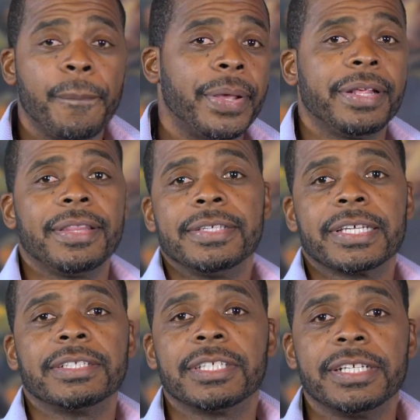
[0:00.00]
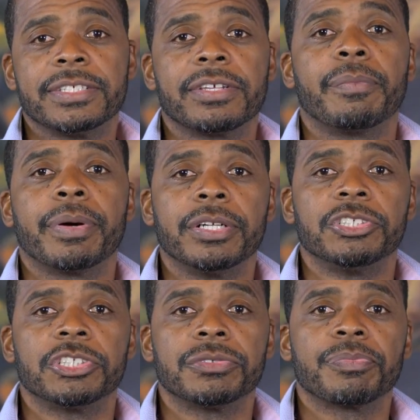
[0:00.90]
many of these entities to the
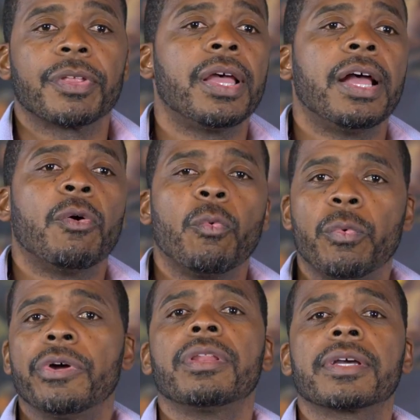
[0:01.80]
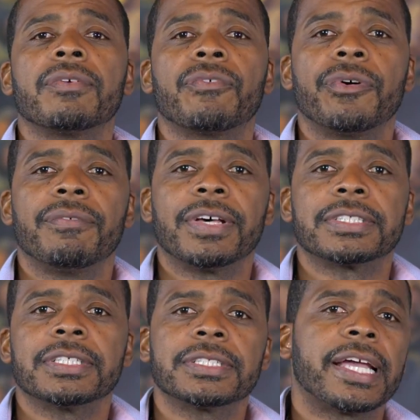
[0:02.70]
punch. We are looking for
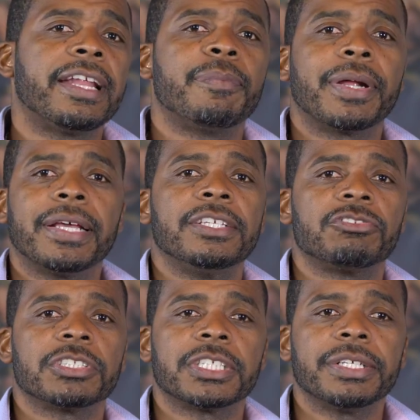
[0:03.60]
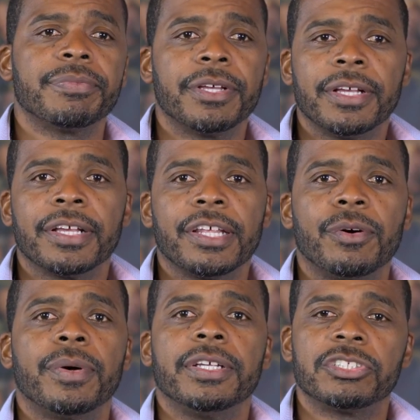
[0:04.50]
investors, anybody interested, you
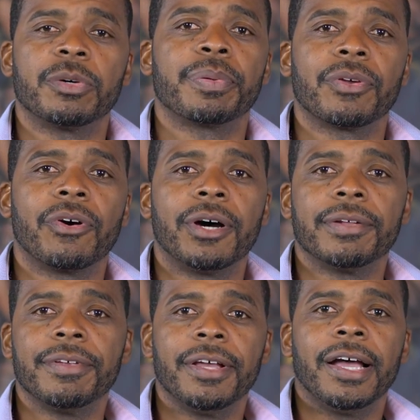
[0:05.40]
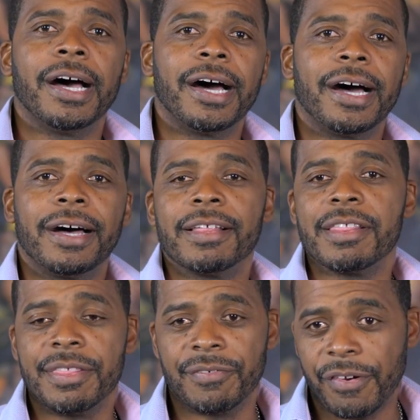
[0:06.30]
know, in jumping on Uh,
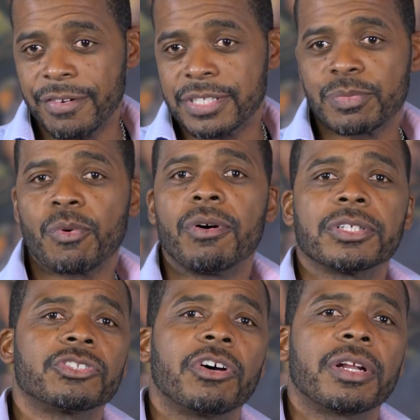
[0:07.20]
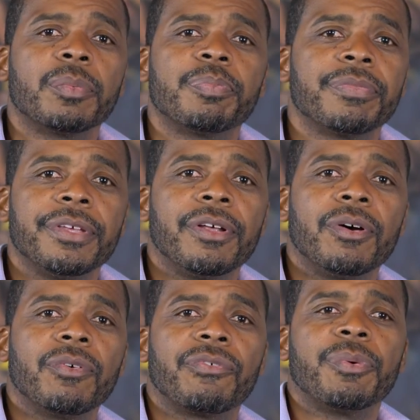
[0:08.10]
the very small startup, you
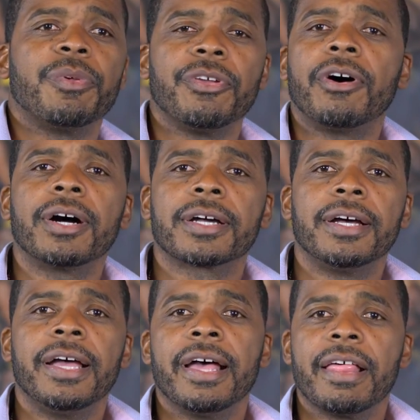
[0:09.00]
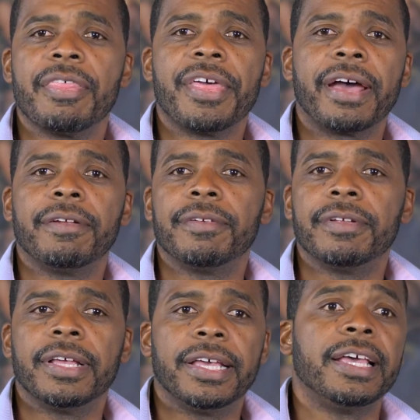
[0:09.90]
know, from New York that
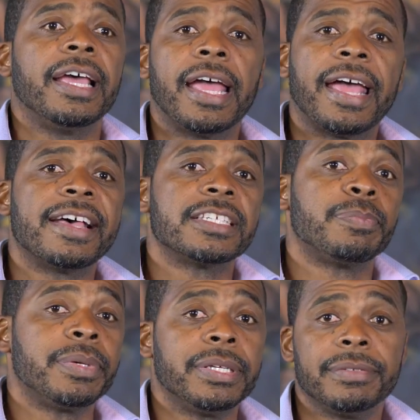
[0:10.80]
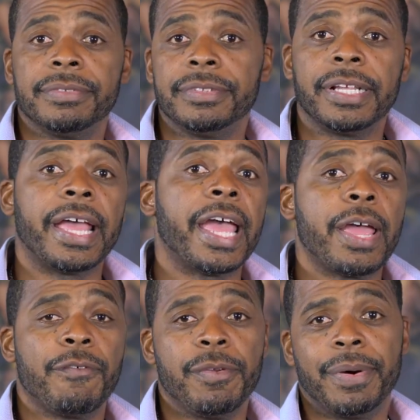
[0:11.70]
has beaten
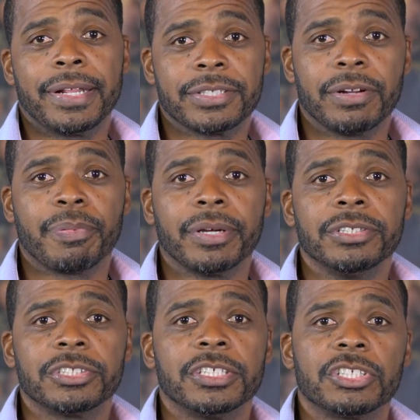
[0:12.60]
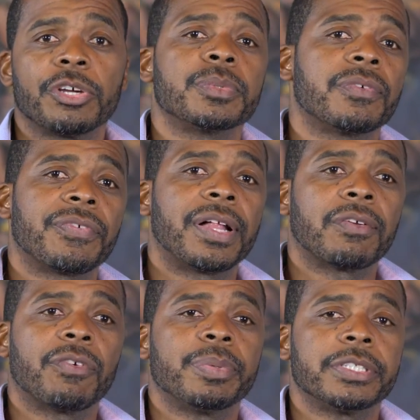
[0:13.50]
everybody to the punch in terms of
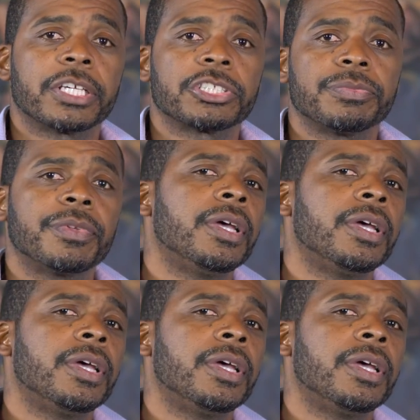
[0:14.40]
filing for protection.